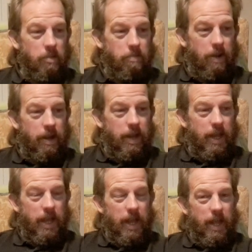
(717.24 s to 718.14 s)
But
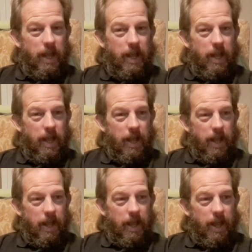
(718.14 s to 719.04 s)

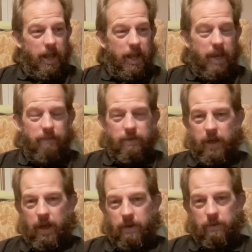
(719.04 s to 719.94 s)
even
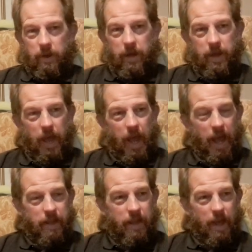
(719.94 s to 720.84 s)
though it
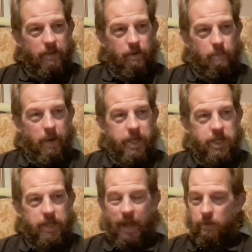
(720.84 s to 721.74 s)
had that sort of major
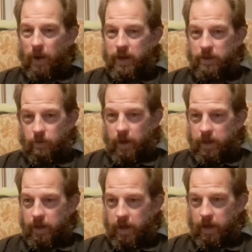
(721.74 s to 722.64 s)
dead weight to
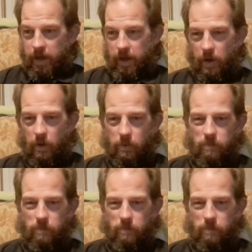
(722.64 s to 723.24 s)
it, the whole